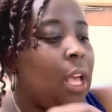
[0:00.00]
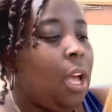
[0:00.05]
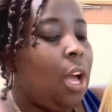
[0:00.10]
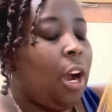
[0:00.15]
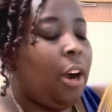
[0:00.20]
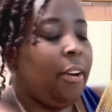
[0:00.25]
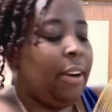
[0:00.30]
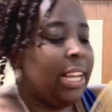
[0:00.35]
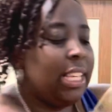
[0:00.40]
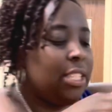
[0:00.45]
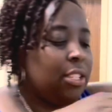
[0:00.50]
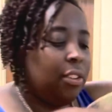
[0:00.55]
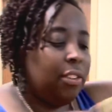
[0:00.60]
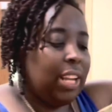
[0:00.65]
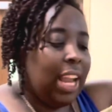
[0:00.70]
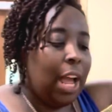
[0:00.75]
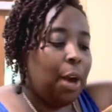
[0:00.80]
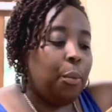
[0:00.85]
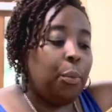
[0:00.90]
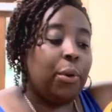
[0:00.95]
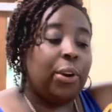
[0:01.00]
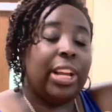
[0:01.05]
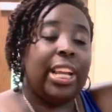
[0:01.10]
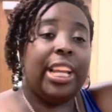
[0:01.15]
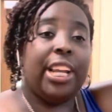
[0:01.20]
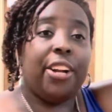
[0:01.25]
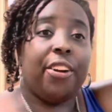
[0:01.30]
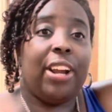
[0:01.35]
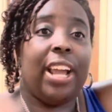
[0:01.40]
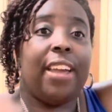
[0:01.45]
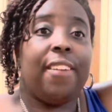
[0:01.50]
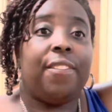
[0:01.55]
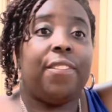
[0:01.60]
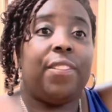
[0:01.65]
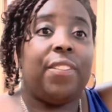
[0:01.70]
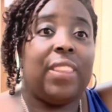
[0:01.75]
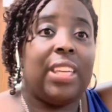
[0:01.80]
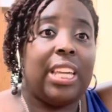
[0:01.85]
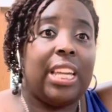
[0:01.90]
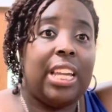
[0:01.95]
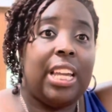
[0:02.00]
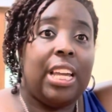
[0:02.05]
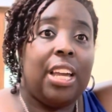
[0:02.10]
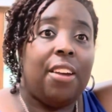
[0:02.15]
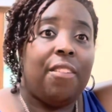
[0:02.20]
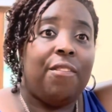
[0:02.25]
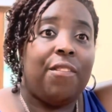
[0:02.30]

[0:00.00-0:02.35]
All right, so now we're here at the